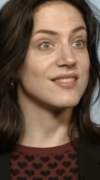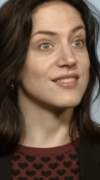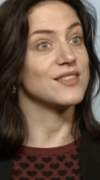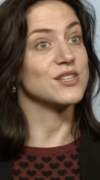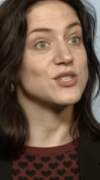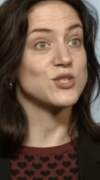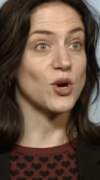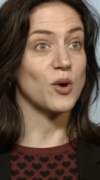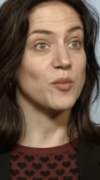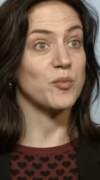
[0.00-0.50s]
the
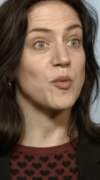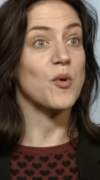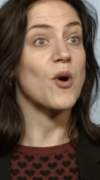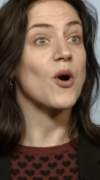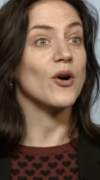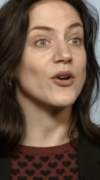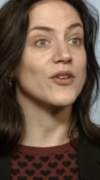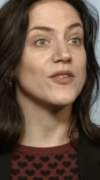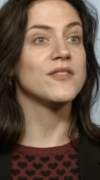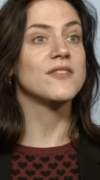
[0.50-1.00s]
job
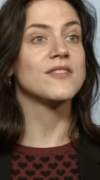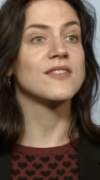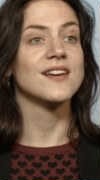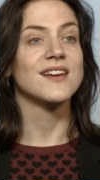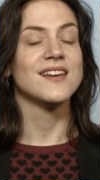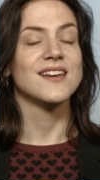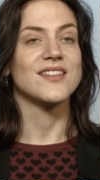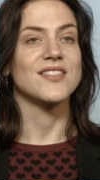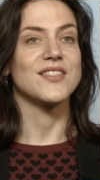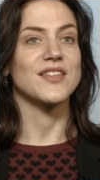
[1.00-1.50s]
was
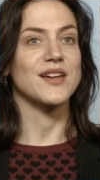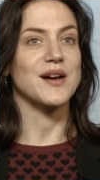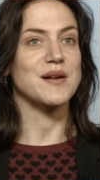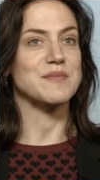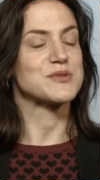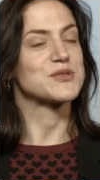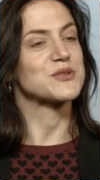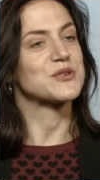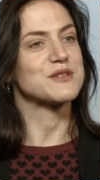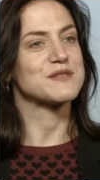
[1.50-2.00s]
that I'm
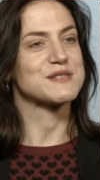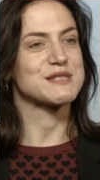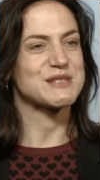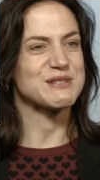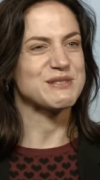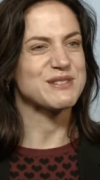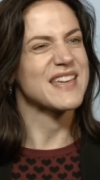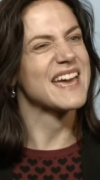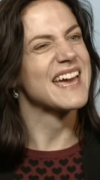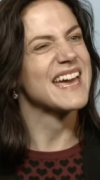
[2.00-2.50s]
sort of
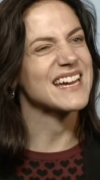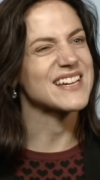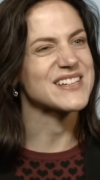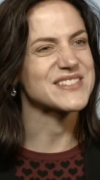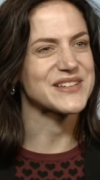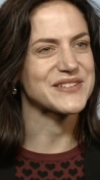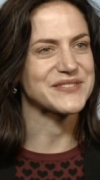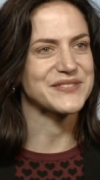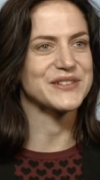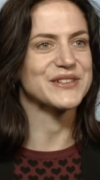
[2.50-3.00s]
still there because
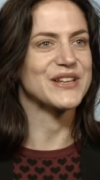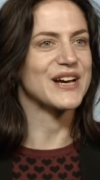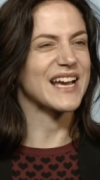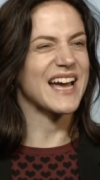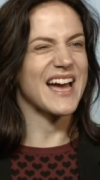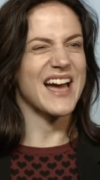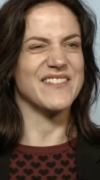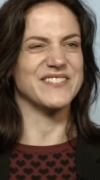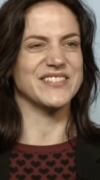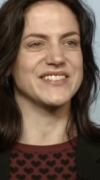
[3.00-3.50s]
I feel like I
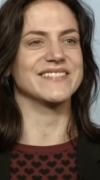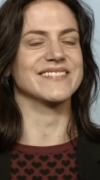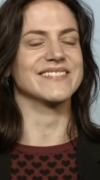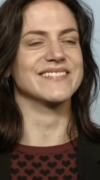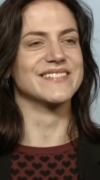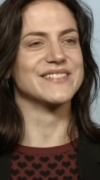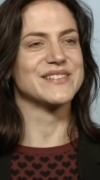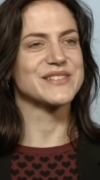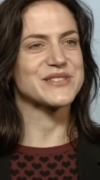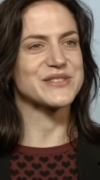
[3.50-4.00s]
haven't
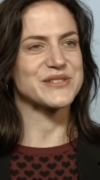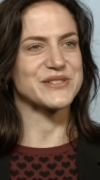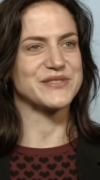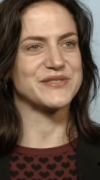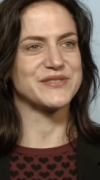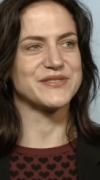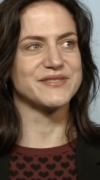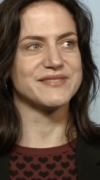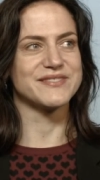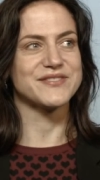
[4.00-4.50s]
sort of
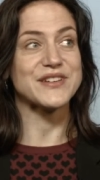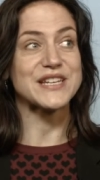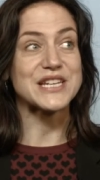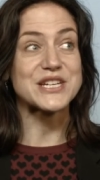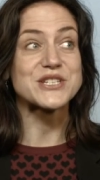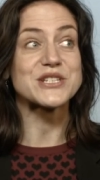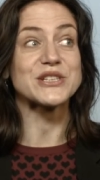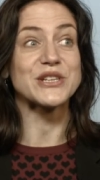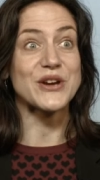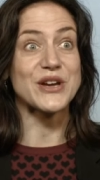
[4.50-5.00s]

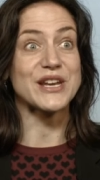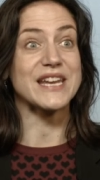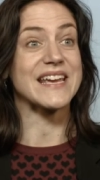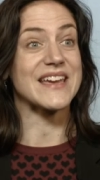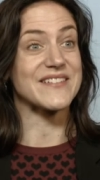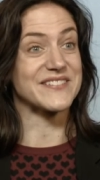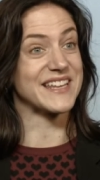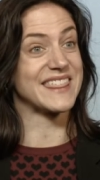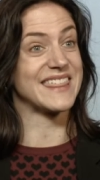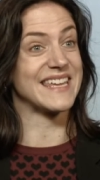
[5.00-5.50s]
finished learning
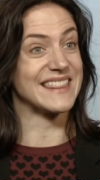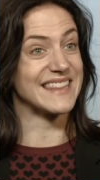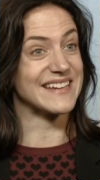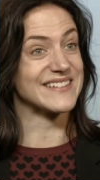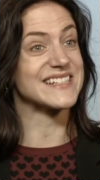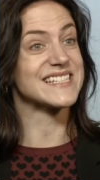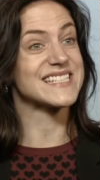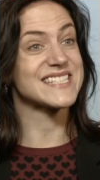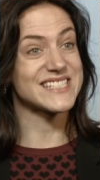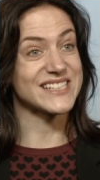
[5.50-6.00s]
everything
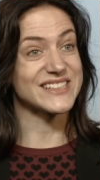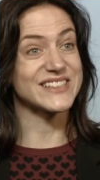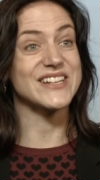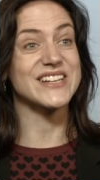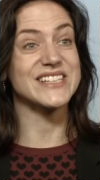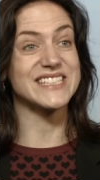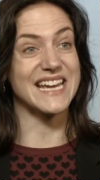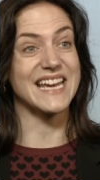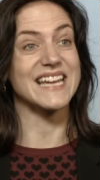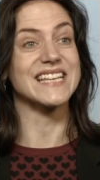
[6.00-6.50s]
there is to
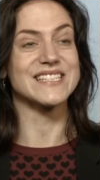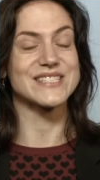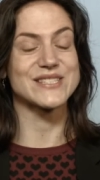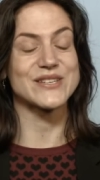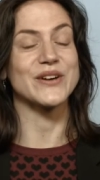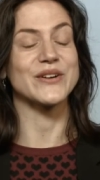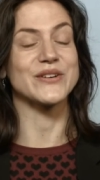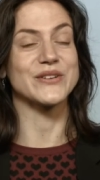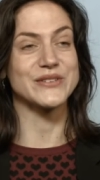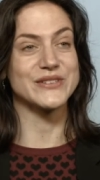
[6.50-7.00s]
learn yet.
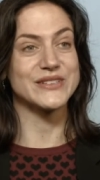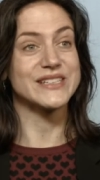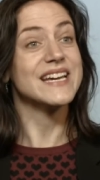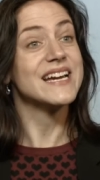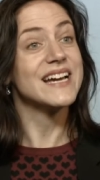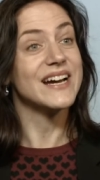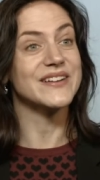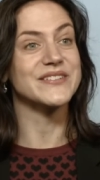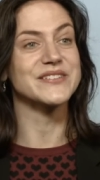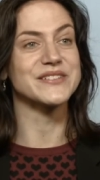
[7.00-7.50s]
So
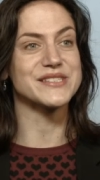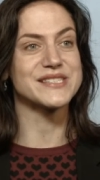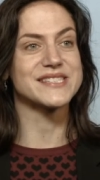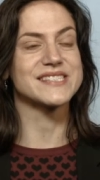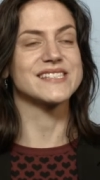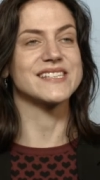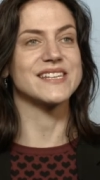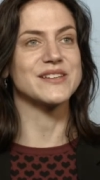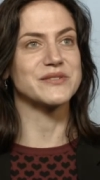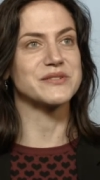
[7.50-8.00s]
yeah, it was,
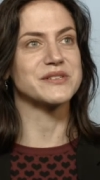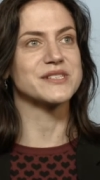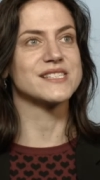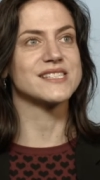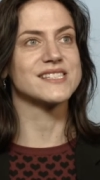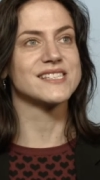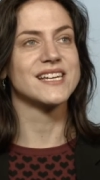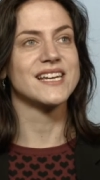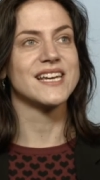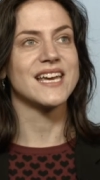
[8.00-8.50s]
it was,
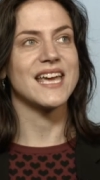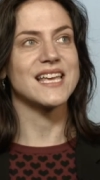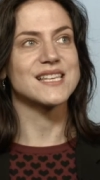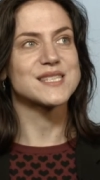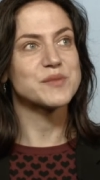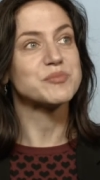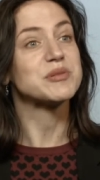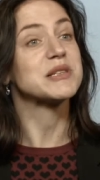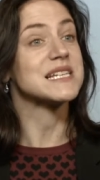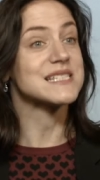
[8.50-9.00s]
it's
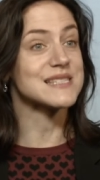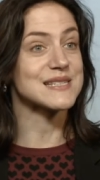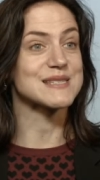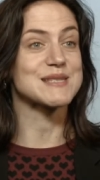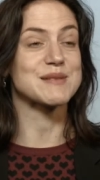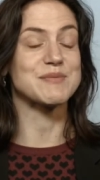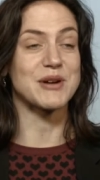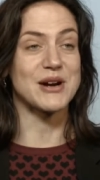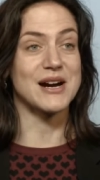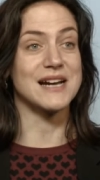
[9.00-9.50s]
a pleasant
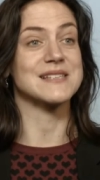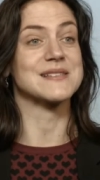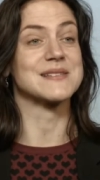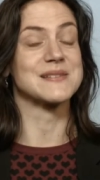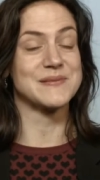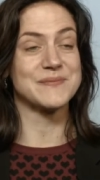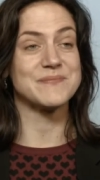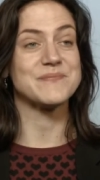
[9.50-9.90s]
surprise.